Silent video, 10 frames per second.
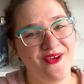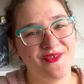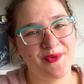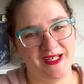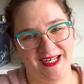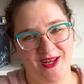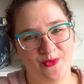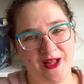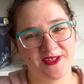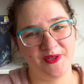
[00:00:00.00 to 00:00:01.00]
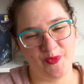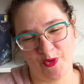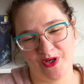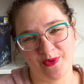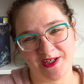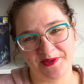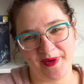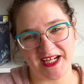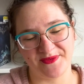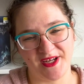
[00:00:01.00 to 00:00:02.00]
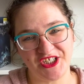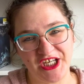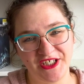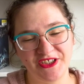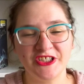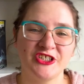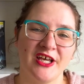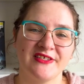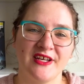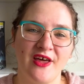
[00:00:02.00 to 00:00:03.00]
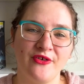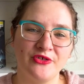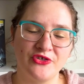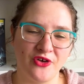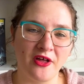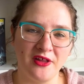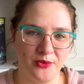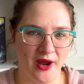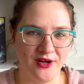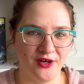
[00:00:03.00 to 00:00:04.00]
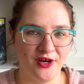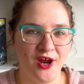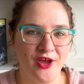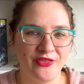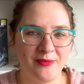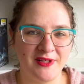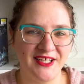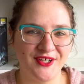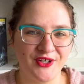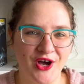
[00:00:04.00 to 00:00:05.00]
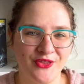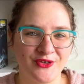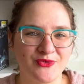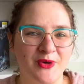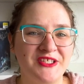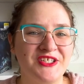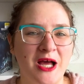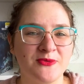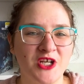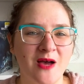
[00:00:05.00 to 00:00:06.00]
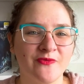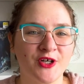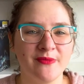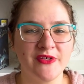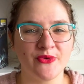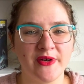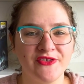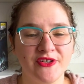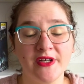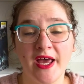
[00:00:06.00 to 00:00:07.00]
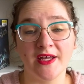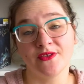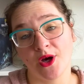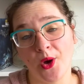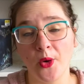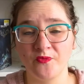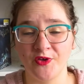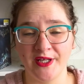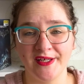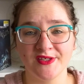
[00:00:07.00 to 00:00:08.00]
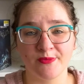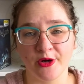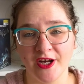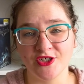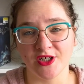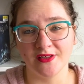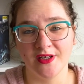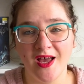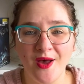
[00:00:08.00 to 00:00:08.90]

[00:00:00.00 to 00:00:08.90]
everyone, and welcome or welcome back to my channel, Just Another Struggling Writer, the beleaguered author's one-stop shop for commiseration and hopefully inspiration.